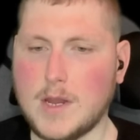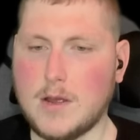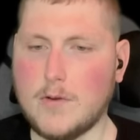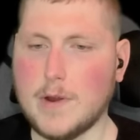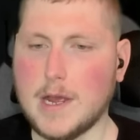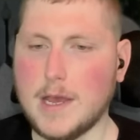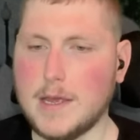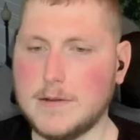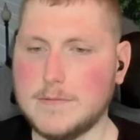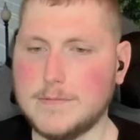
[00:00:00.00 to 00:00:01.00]
All right,
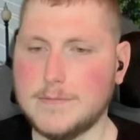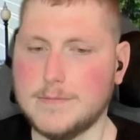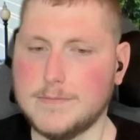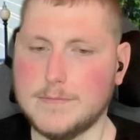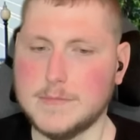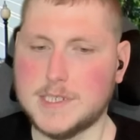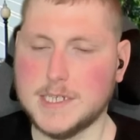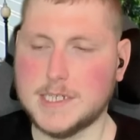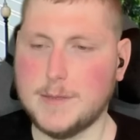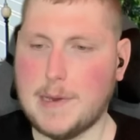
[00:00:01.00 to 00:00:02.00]

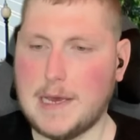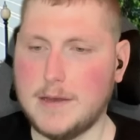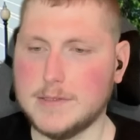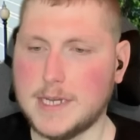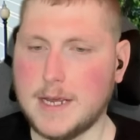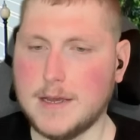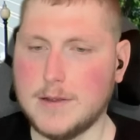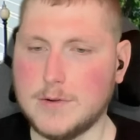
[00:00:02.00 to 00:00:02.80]
60 pounds down.